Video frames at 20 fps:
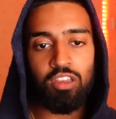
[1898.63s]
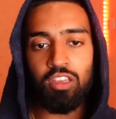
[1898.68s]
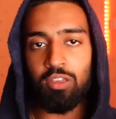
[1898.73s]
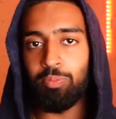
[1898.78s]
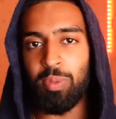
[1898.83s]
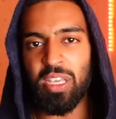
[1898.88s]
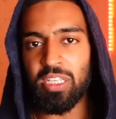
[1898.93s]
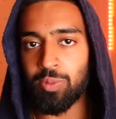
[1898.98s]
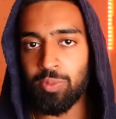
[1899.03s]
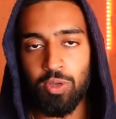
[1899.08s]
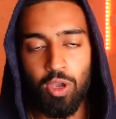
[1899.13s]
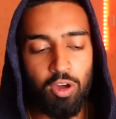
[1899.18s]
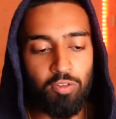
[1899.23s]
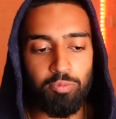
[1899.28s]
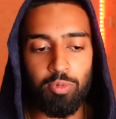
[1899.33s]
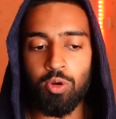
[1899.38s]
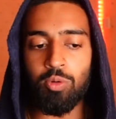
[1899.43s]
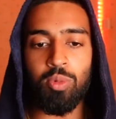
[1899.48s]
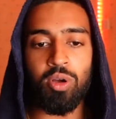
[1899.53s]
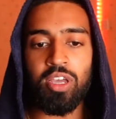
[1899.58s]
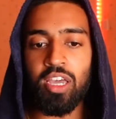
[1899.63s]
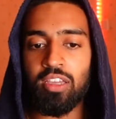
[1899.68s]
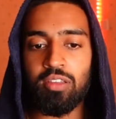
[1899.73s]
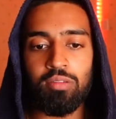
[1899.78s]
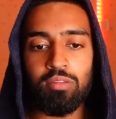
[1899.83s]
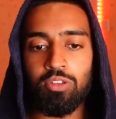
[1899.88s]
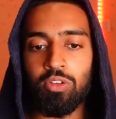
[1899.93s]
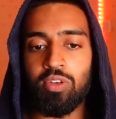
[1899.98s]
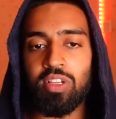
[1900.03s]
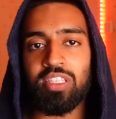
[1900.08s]
It pissed me off. Boom,
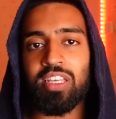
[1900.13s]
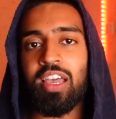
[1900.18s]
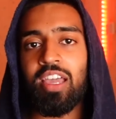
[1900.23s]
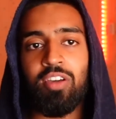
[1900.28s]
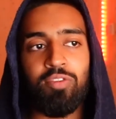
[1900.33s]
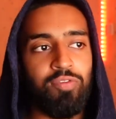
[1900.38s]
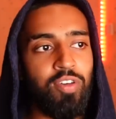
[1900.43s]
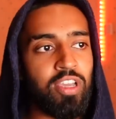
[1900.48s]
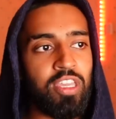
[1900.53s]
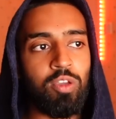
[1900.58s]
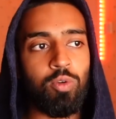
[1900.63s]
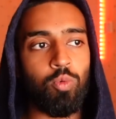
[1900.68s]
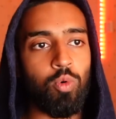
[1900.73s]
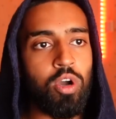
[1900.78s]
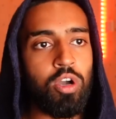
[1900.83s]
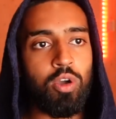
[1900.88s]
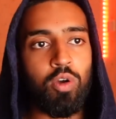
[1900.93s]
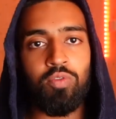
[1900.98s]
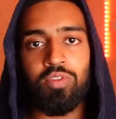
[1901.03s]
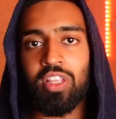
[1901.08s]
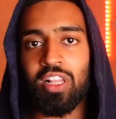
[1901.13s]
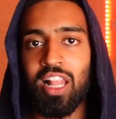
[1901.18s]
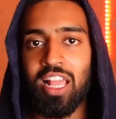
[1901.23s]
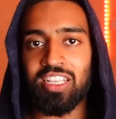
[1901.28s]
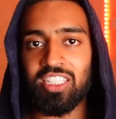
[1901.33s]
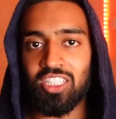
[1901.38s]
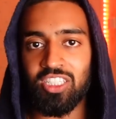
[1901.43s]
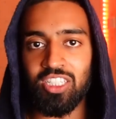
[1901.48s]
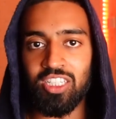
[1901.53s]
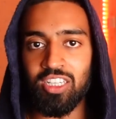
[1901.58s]
okay. Your entire fucking work over the
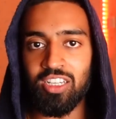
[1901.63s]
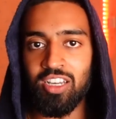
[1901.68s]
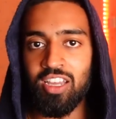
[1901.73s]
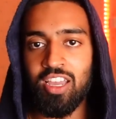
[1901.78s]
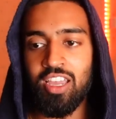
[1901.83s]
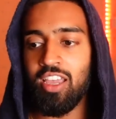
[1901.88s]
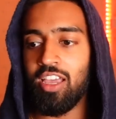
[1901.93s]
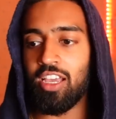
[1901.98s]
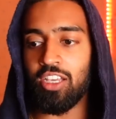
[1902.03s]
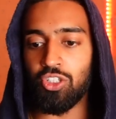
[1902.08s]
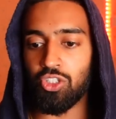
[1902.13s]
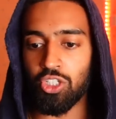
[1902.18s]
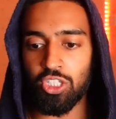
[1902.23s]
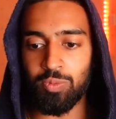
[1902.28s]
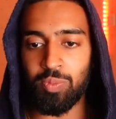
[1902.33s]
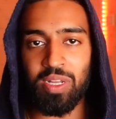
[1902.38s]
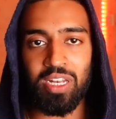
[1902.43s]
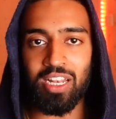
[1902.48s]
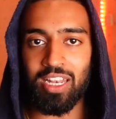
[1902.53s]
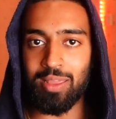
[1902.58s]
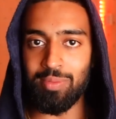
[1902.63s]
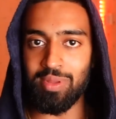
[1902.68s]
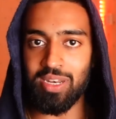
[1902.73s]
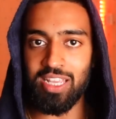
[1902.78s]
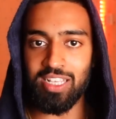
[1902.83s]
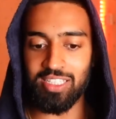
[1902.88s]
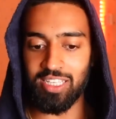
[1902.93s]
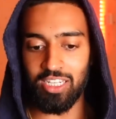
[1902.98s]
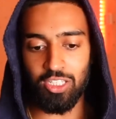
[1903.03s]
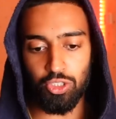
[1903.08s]
last year has just been
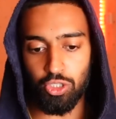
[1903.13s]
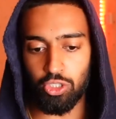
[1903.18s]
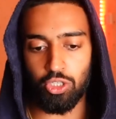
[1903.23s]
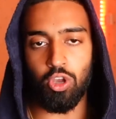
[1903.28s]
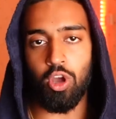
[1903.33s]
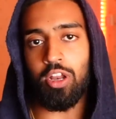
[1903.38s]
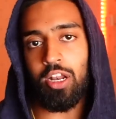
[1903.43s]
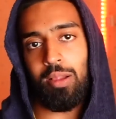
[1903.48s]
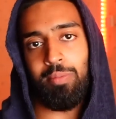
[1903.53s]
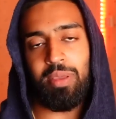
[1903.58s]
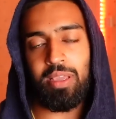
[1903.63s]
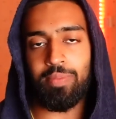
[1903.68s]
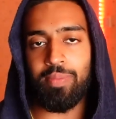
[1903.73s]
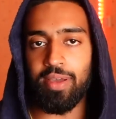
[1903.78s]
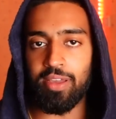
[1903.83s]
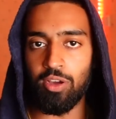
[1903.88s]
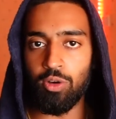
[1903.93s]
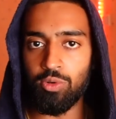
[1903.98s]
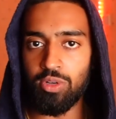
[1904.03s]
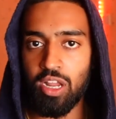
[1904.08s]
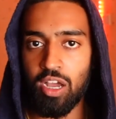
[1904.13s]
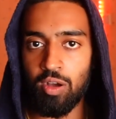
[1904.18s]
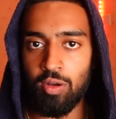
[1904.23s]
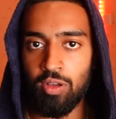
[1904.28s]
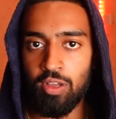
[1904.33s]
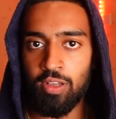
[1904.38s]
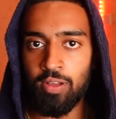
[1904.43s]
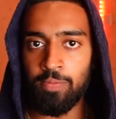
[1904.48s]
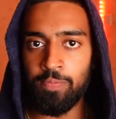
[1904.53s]
eliminated. It's just gone. I'll make my own now.